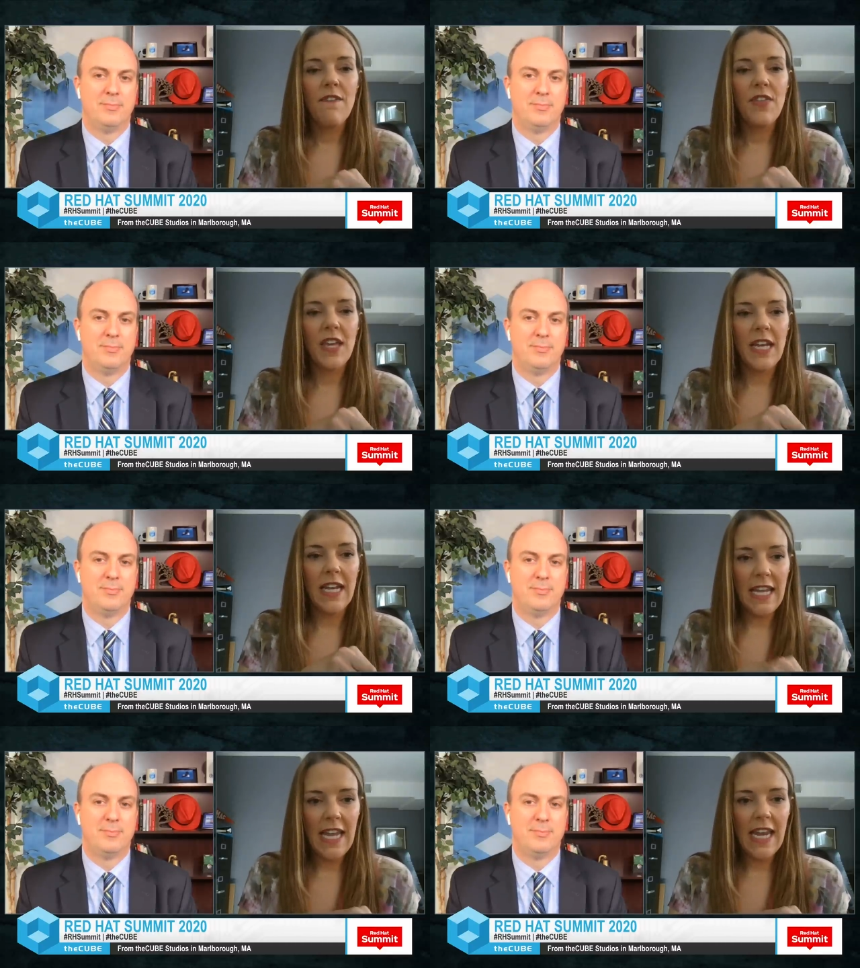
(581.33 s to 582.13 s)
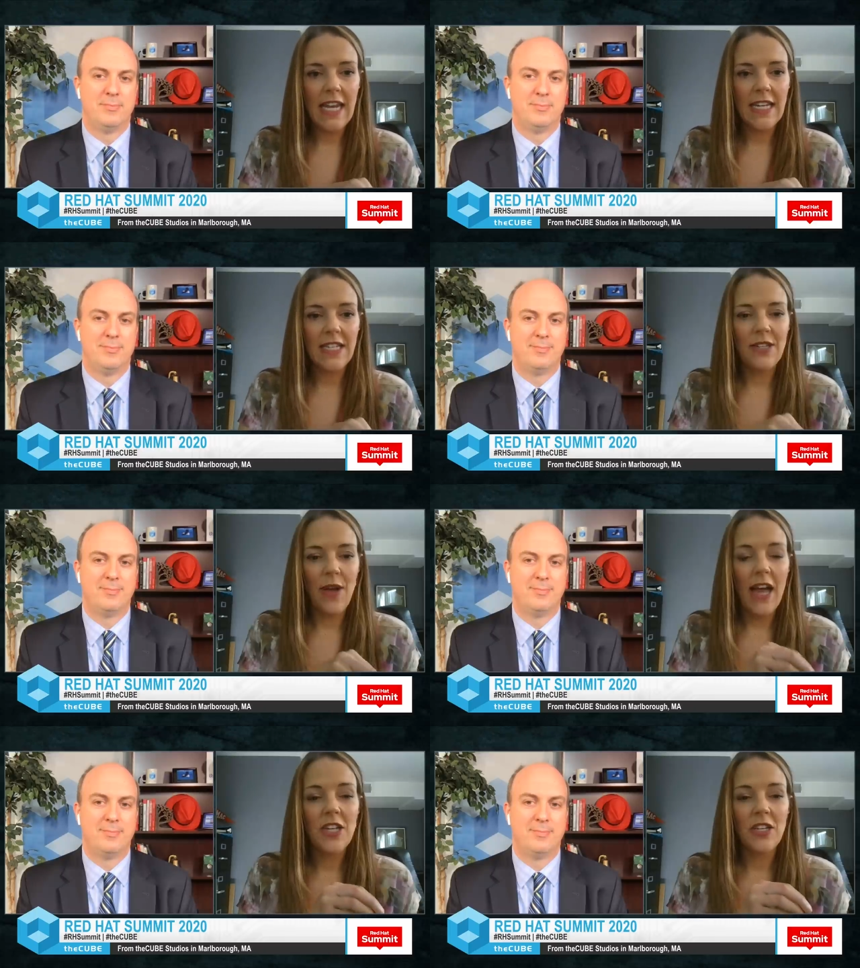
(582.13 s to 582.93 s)
Speaker 1: of the
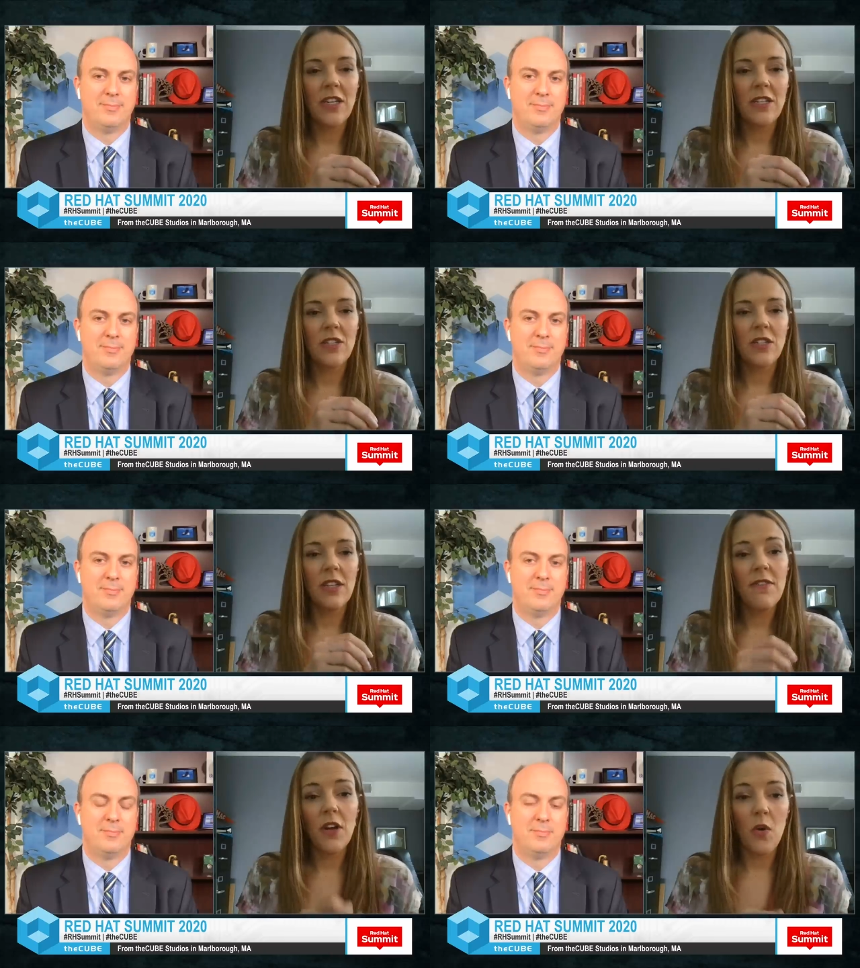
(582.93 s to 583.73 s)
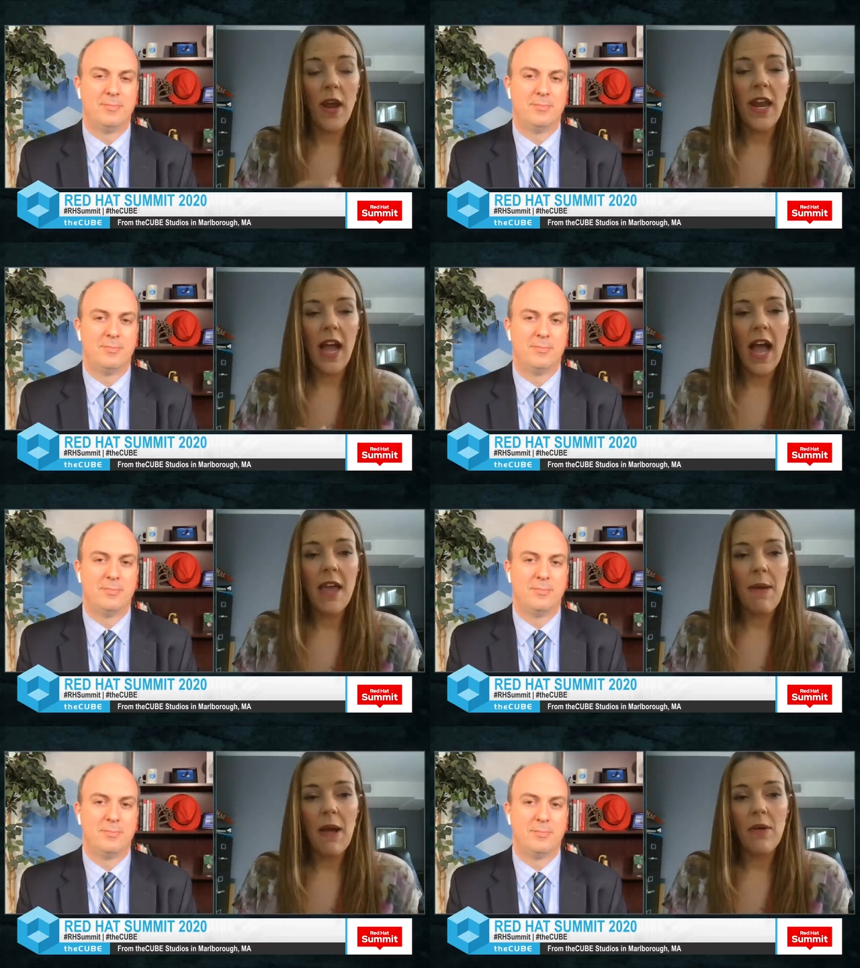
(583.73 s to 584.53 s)
need to actually deliver
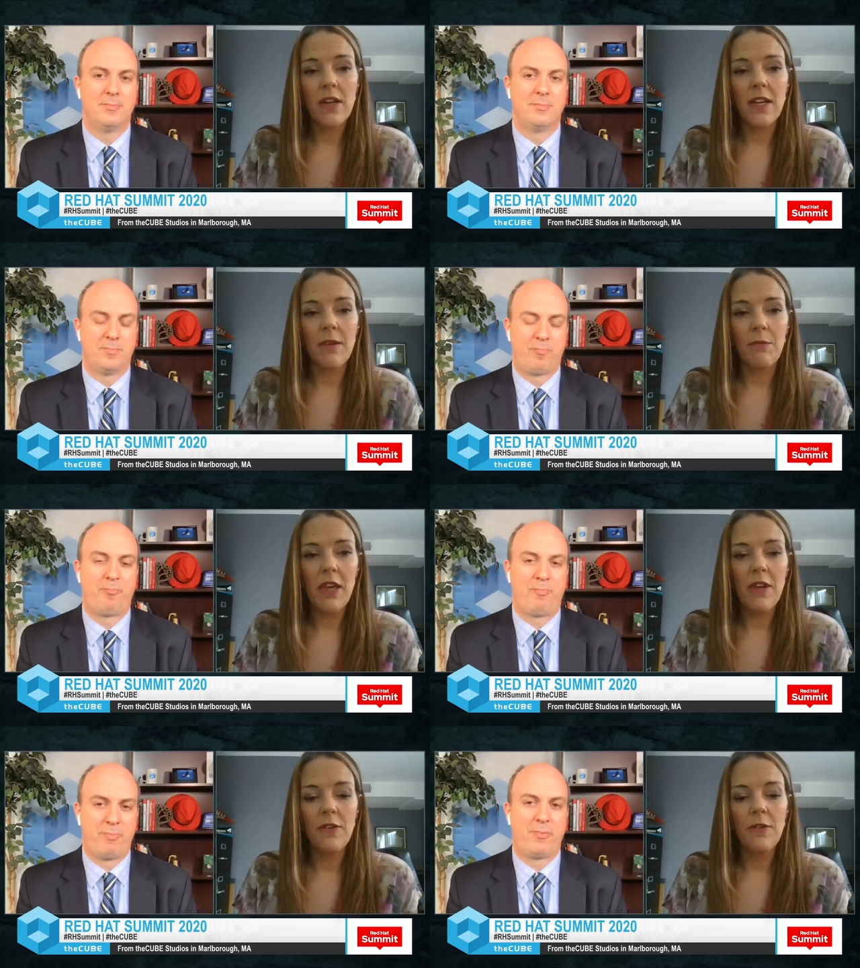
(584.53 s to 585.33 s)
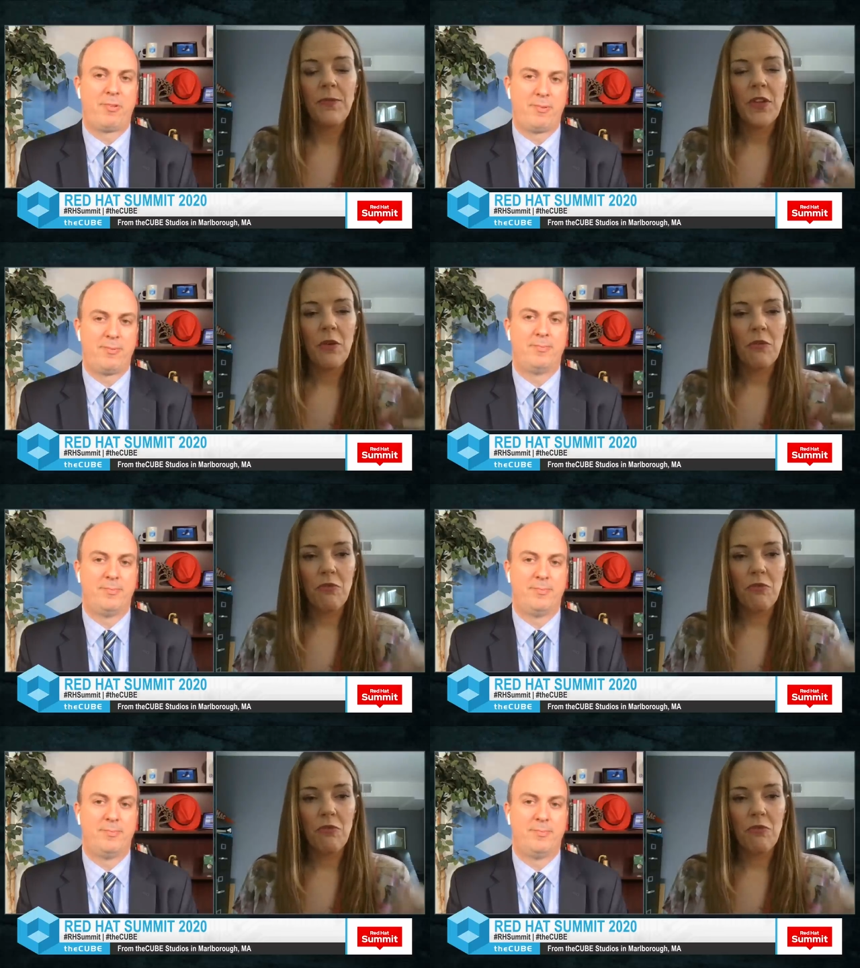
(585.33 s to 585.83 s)
quite high powered compute